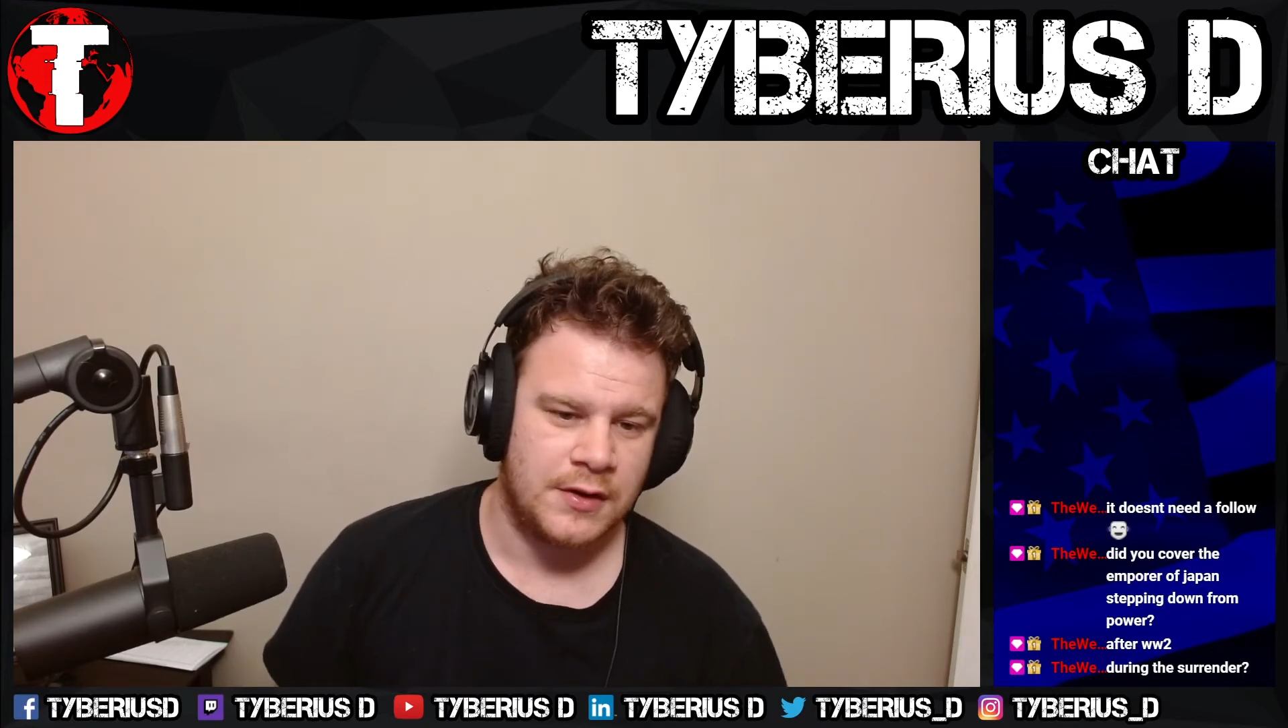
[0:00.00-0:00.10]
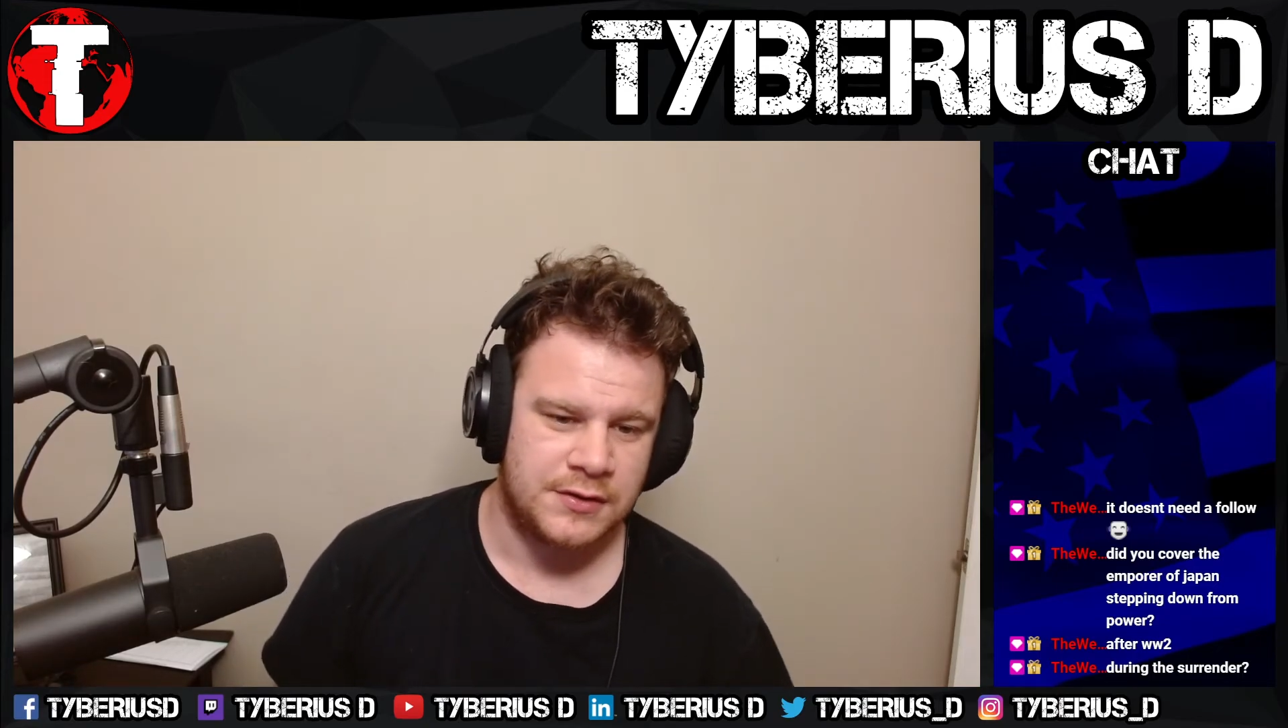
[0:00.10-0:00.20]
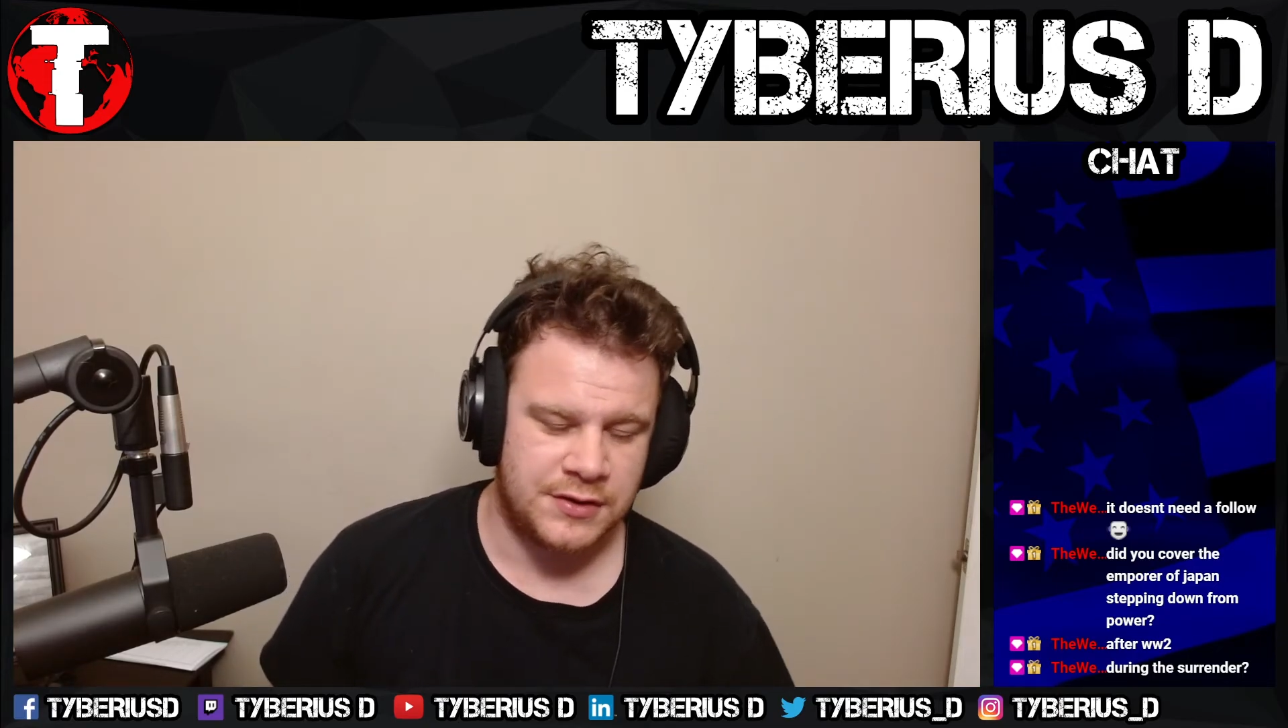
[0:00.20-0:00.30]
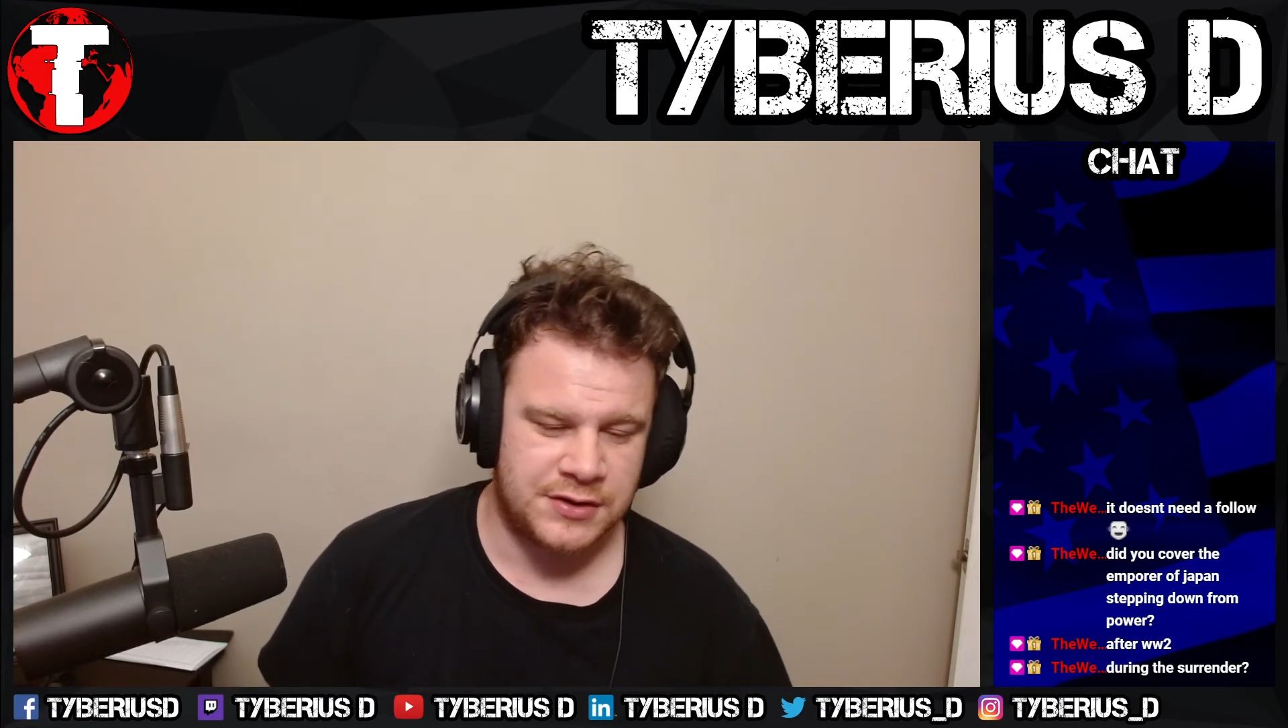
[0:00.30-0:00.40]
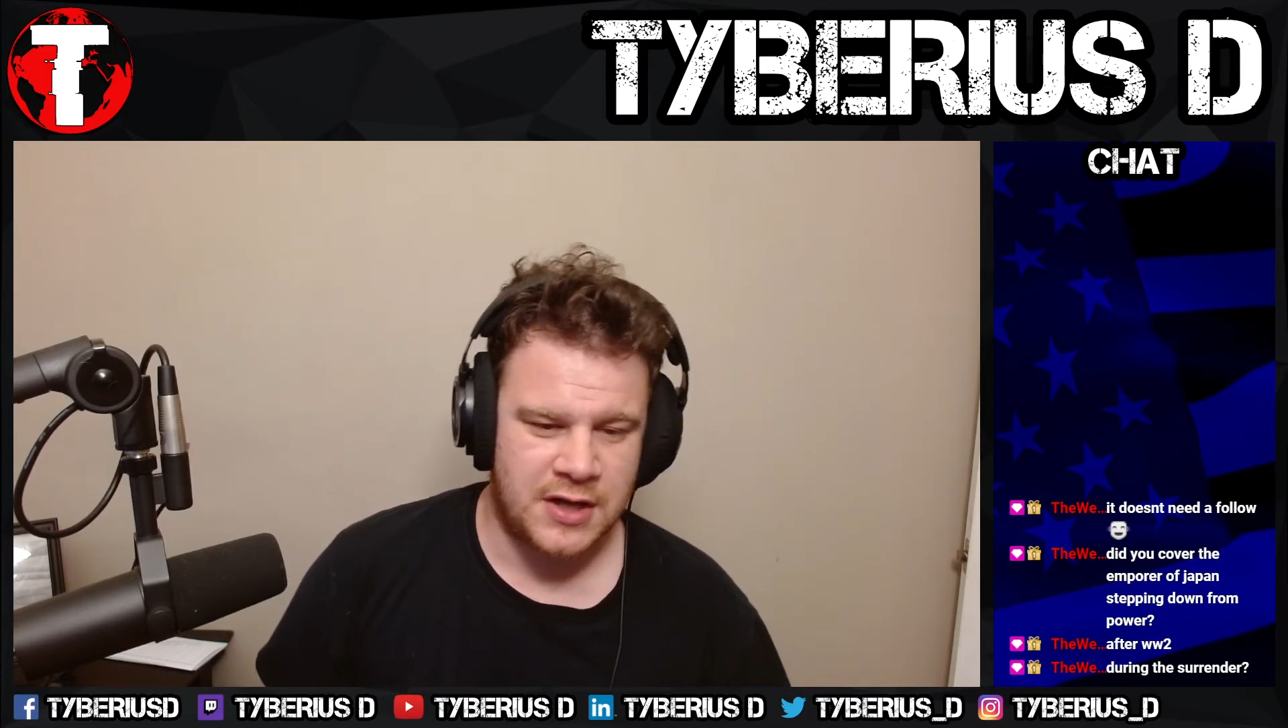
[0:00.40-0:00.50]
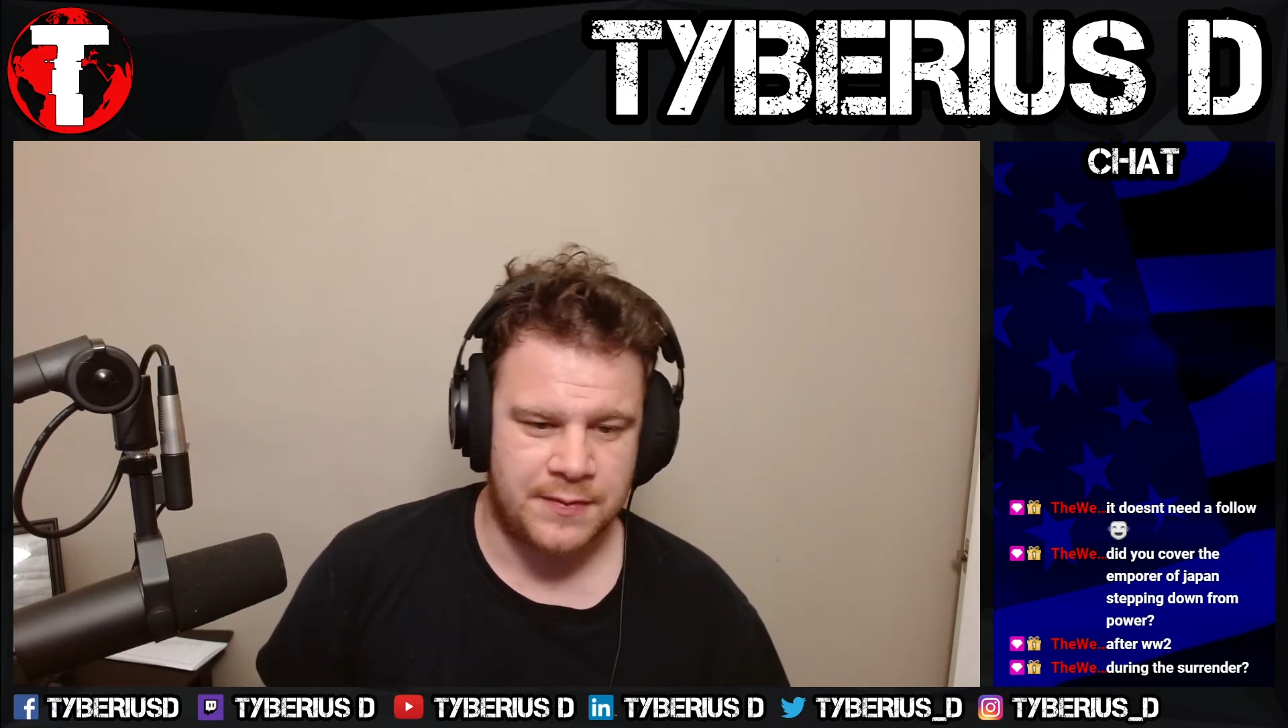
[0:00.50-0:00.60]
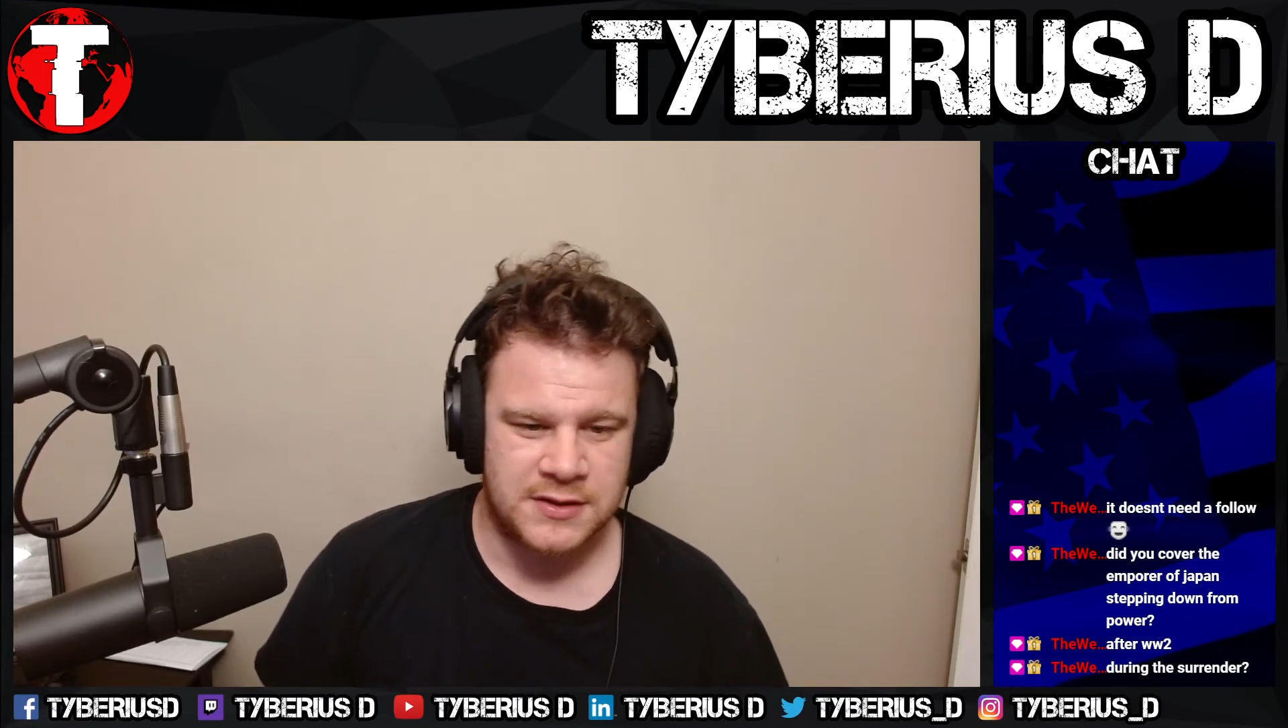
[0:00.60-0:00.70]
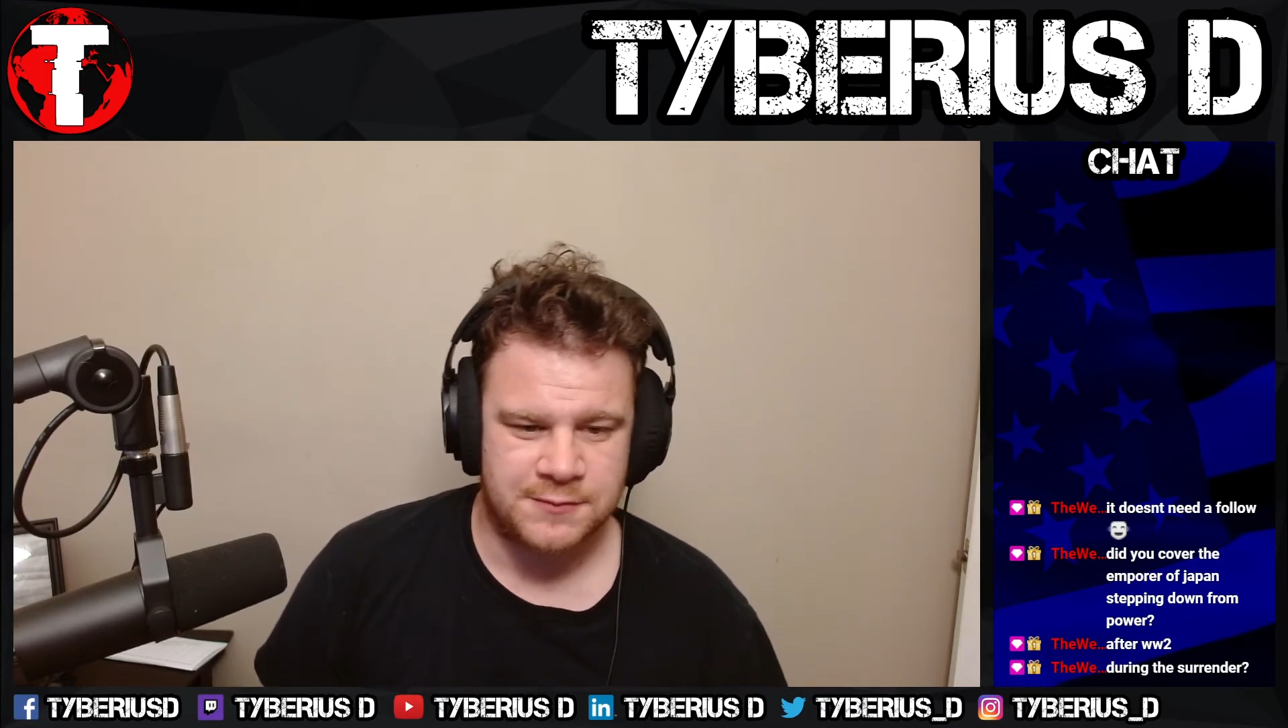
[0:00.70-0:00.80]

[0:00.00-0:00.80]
to the Japanese